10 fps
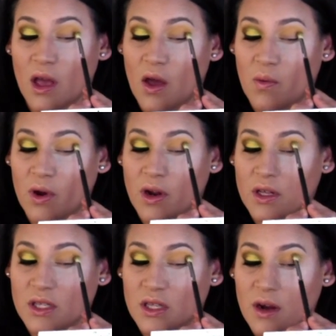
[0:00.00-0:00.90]
and we're
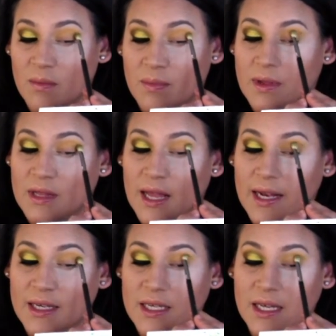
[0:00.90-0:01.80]
gonna start
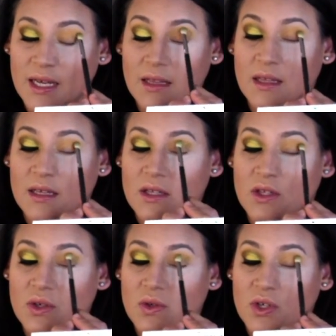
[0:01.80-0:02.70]
blending these
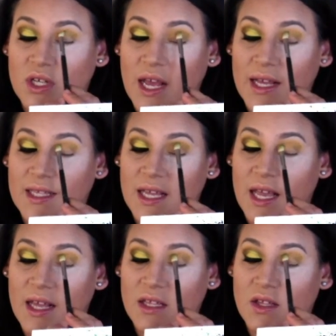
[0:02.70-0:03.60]
2 shades
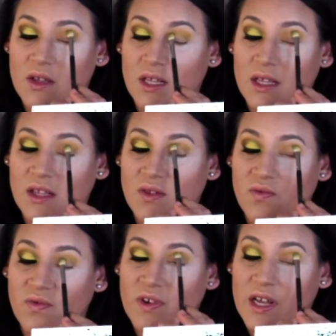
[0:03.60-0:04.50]
in. So this is
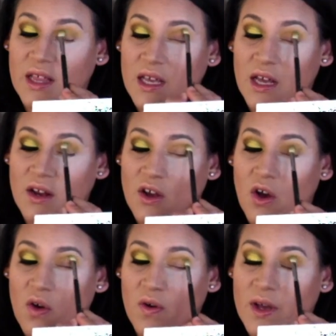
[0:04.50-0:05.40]
really gonna
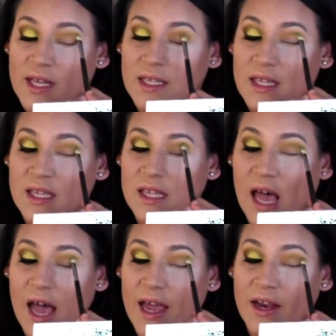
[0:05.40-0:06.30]
go
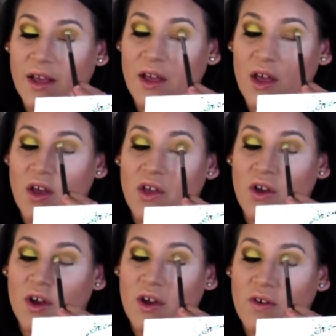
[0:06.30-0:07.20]
inside
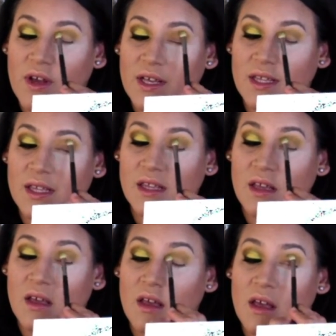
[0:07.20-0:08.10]
your crease,
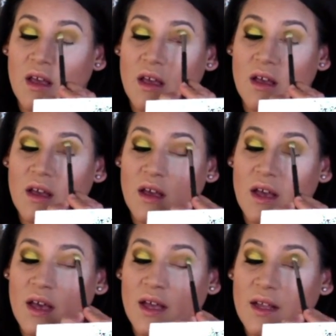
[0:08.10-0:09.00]

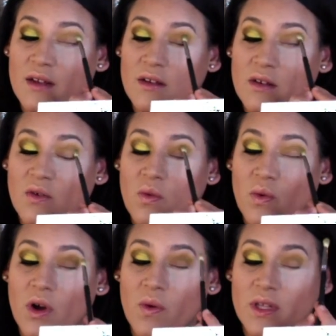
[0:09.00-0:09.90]
and
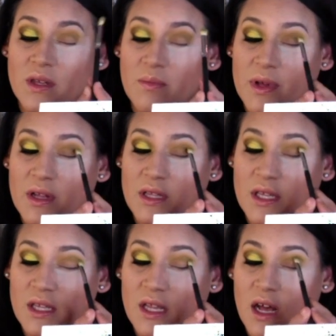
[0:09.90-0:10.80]
we're going to build
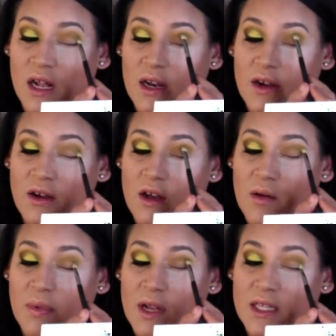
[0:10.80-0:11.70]
this color a
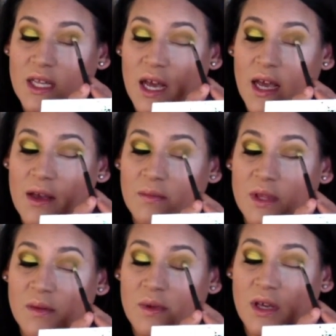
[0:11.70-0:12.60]
couple of
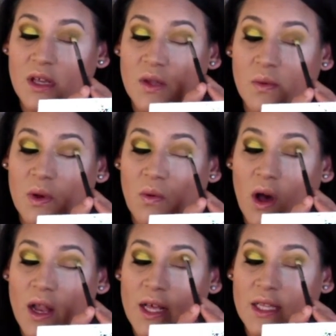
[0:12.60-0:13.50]
times because we
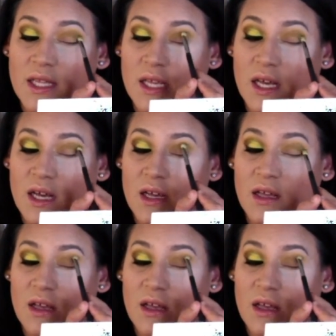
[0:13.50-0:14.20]
want it to